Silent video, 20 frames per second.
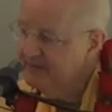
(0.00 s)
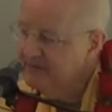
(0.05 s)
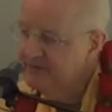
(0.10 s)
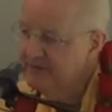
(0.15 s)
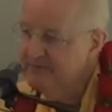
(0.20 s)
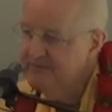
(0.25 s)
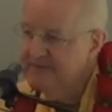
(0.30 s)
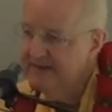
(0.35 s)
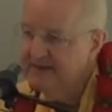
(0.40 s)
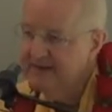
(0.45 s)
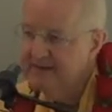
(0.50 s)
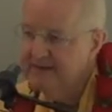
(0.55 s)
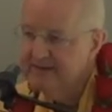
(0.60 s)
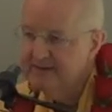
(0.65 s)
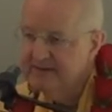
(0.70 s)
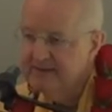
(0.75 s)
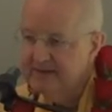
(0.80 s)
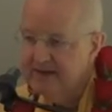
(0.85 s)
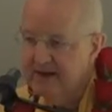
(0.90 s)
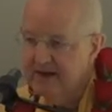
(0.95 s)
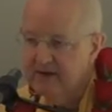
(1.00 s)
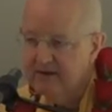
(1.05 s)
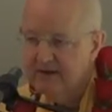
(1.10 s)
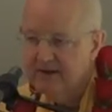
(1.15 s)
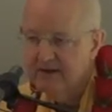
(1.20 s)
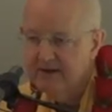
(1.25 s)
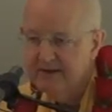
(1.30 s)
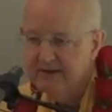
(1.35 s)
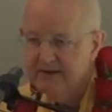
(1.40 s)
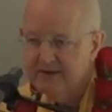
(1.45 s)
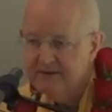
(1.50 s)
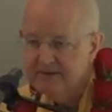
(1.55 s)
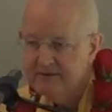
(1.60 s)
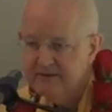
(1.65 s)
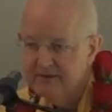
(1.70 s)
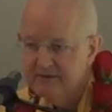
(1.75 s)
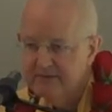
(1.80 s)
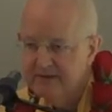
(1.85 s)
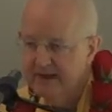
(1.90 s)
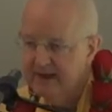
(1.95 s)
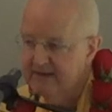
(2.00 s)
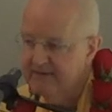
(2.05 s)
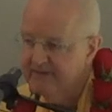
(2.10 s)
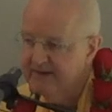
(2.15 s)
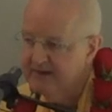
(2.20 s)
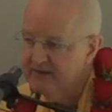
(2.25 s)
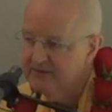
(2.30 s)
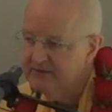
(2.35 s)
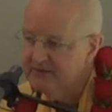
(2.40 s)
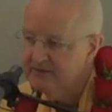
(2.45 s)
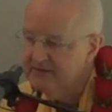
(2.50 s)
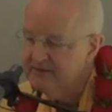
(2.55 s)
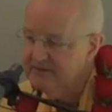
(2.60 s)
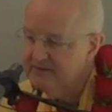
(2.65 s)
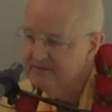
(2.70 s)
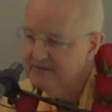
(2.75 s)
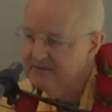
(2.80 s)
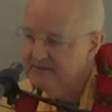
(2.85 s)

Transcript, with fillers: Kunming to Calcutta is two and a half hours,